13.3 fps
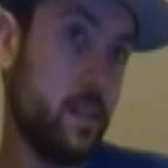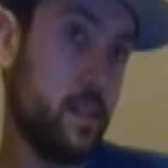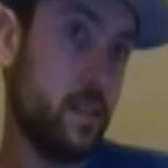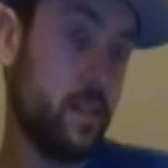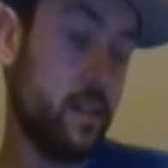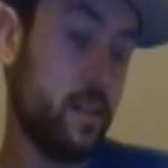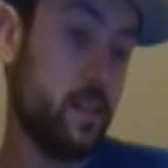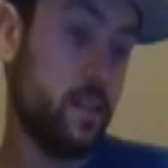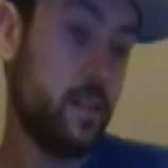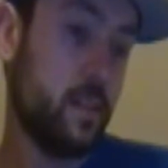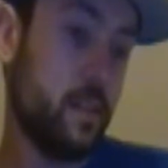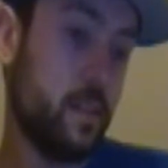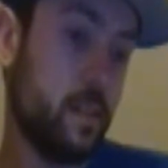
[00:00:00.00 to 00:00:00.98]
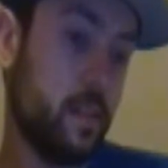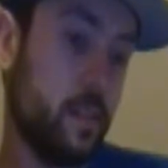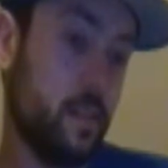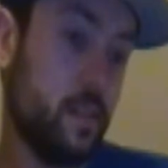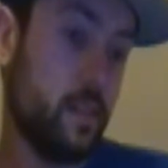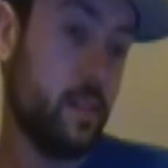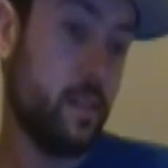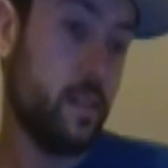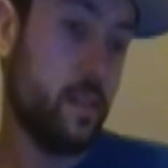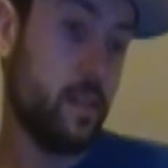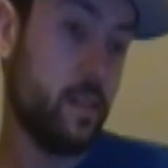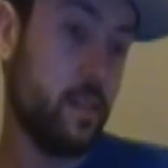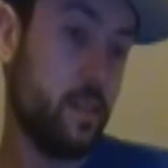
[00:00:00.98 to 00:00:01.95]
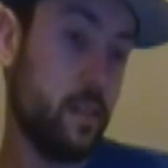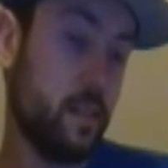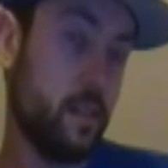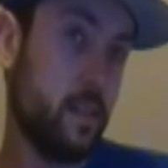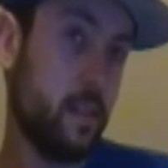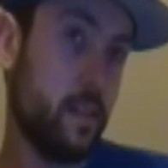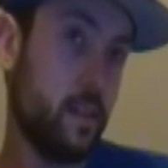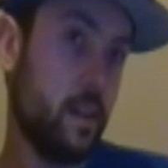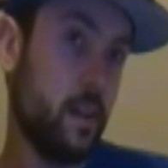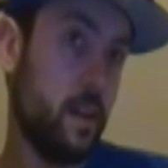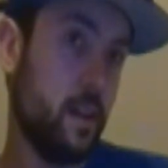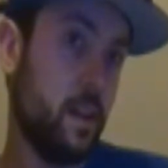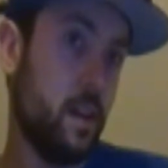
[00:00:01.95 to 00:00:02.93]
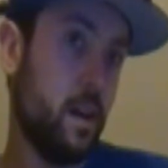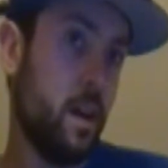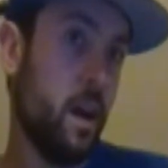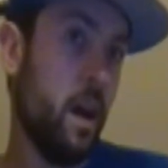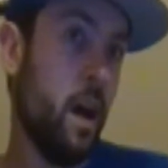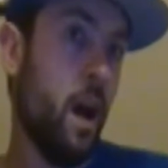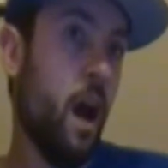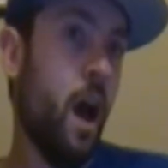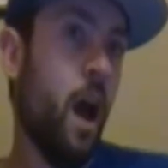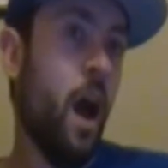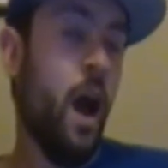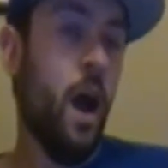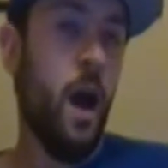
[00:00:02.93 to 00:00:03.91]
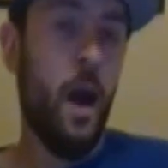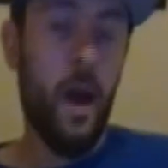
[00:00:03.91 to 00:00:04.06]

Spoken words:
(not speaking)